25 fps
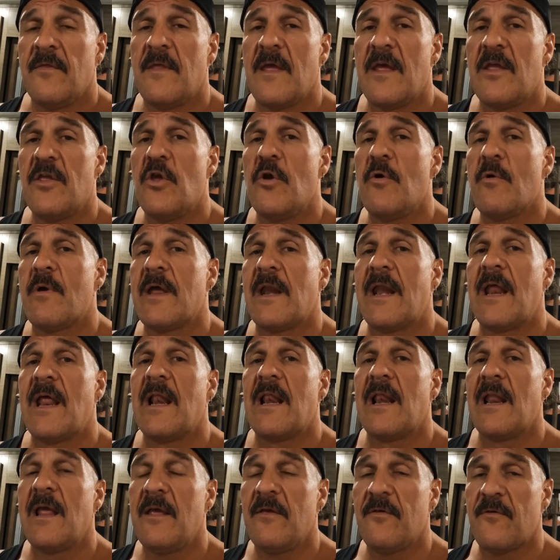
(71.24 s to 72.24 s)
then you can
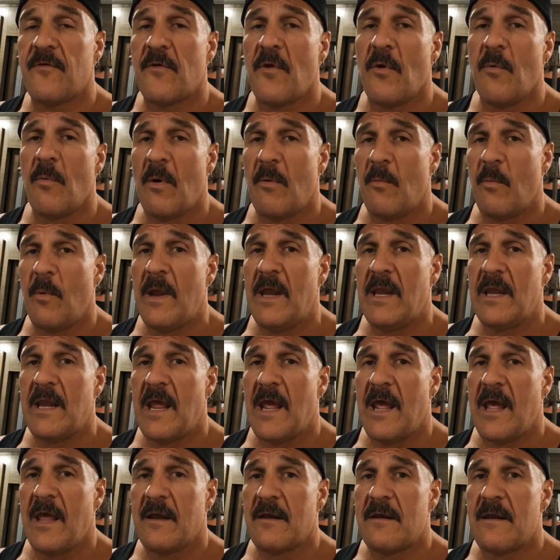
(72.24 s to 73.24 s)
at least do what we
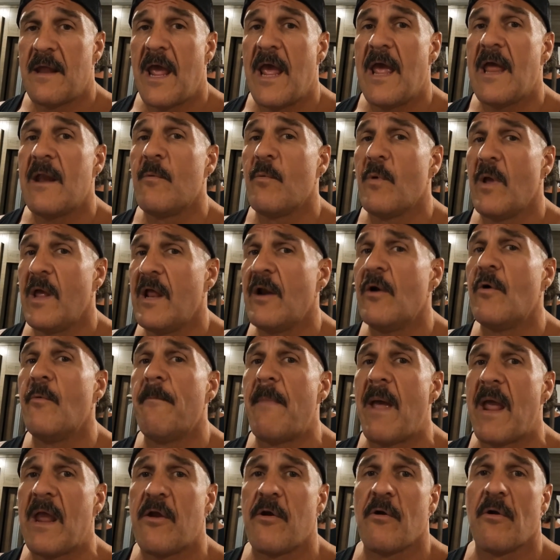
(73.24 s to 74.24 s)
did, and it'll
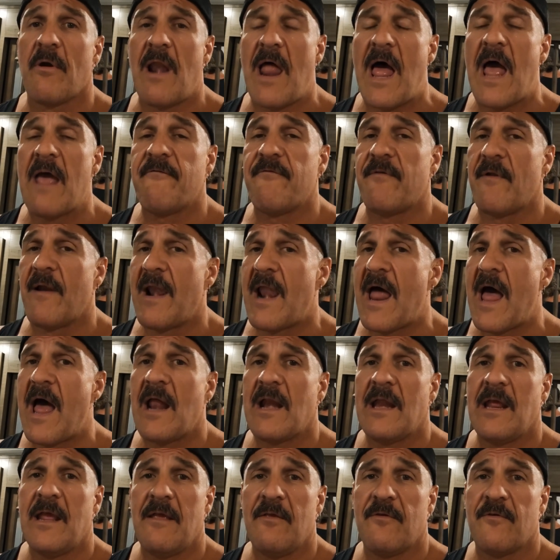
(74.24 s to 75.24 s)
make your life a
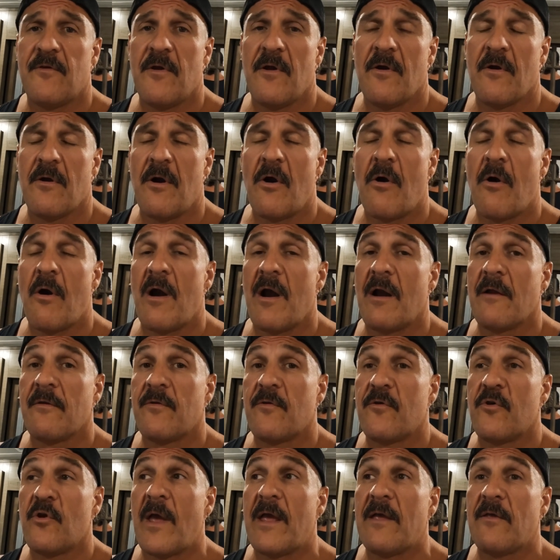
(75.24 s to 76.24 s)
lot easier, or
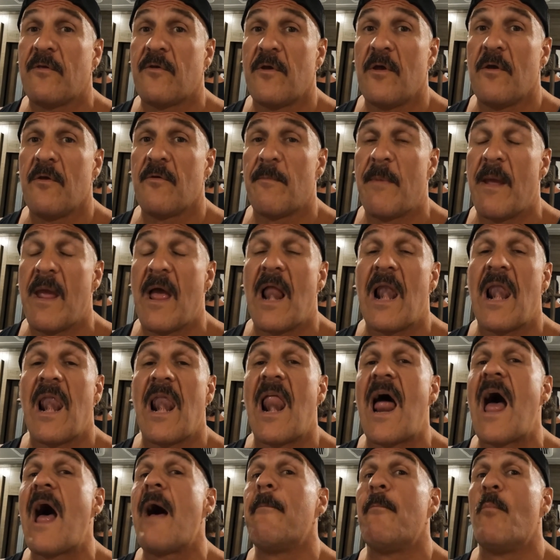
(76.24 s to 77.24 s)
excuse me, a
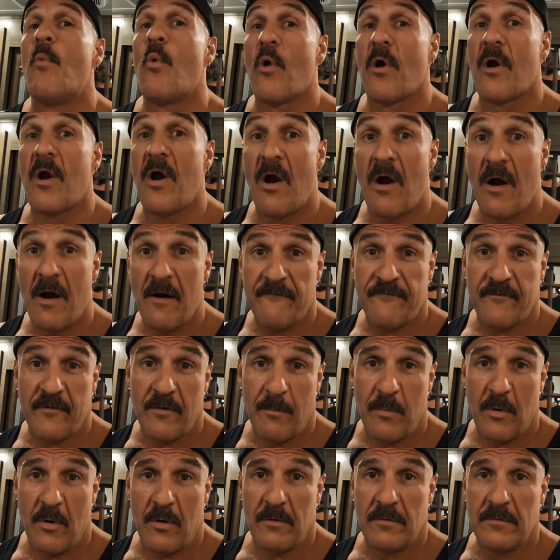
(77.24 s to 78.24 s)
lot more
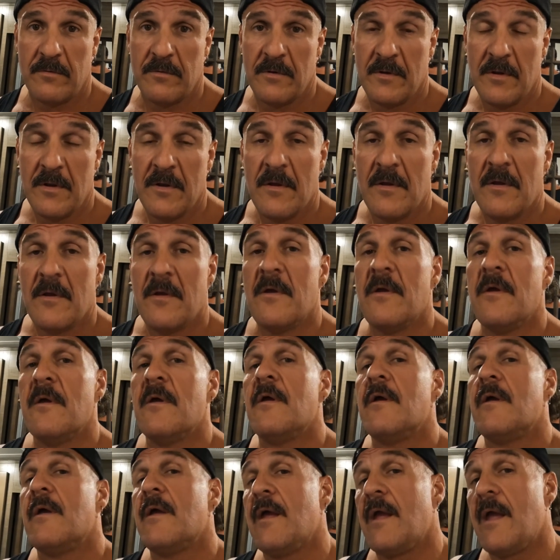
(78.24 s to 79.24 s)
comfortable
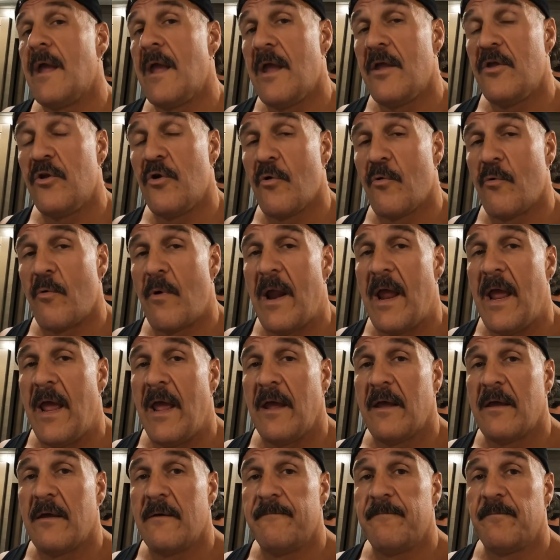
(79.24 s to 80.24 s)
in your
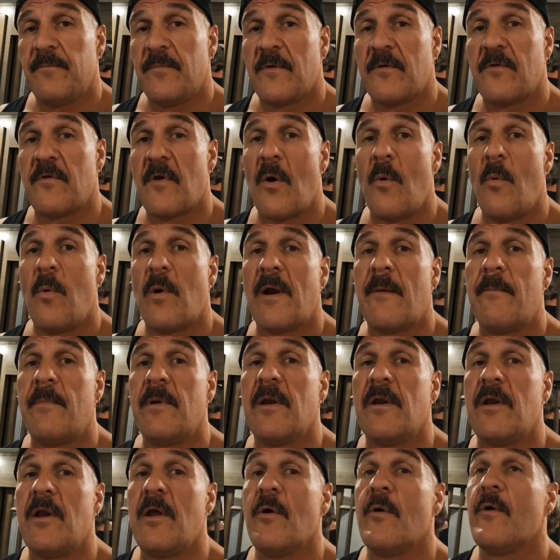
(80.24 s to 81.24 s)
rig. So what I'm
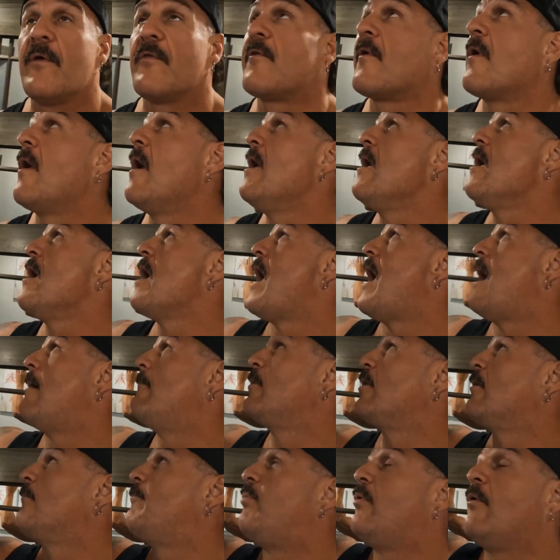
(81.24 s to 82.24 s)
going to do is
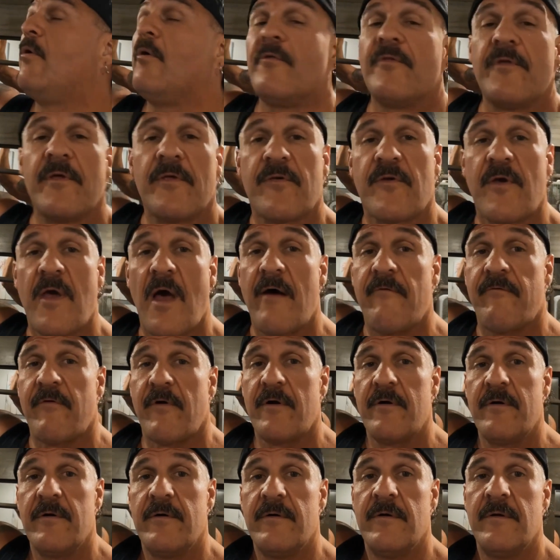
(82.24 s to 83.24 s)
I'm going to pull this
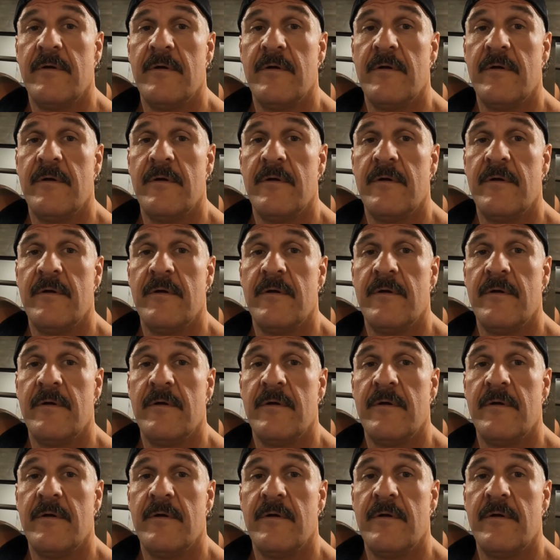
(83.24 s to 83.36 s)
cover.